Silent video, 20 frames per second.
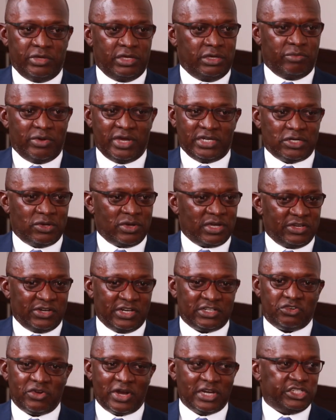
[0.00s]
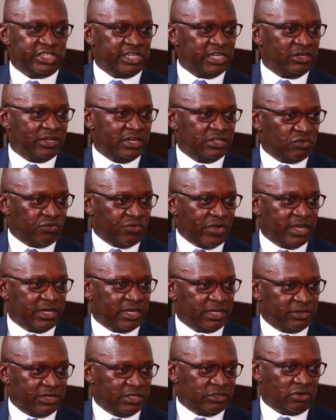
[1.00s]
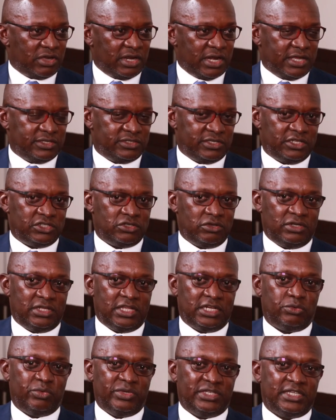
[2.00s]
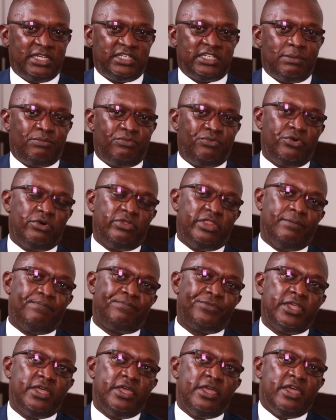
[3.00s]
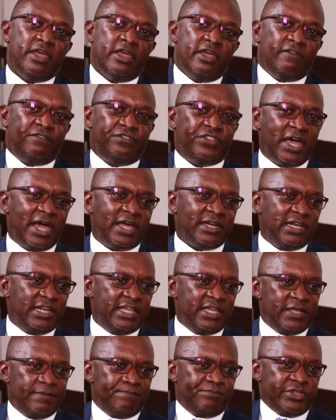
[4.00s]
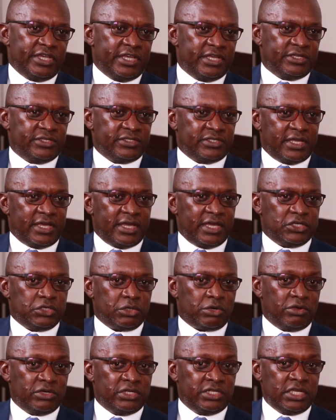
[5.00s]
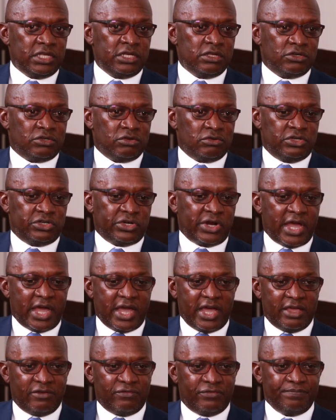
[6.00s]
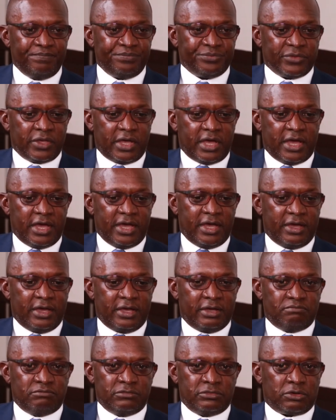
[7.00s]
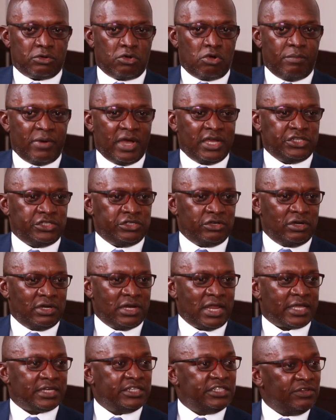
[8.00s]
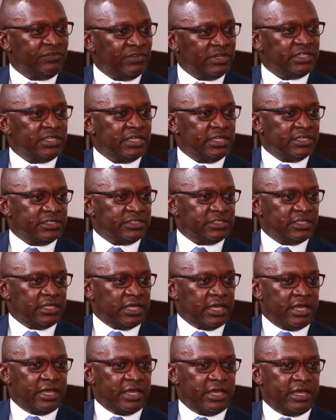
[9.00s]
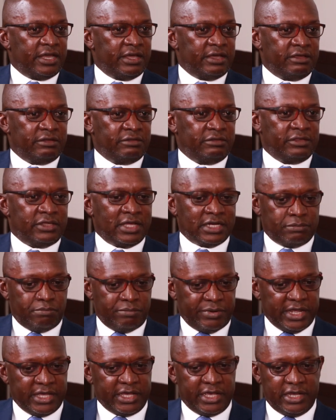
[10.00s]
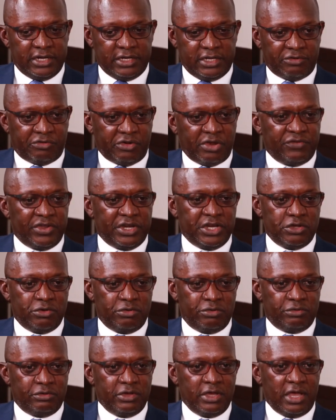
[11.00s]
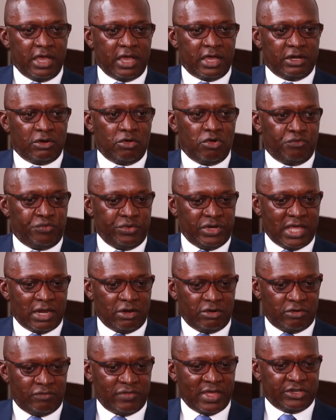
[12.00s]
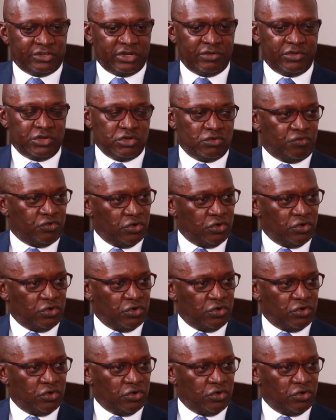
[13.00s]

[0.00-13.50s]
We want our great-grandchildren to find a great organization that we set up for them. Thirdly is uh, to continue to drive uh, commercial activities uh, that bring in the revenue and hopefully a lot of that revenue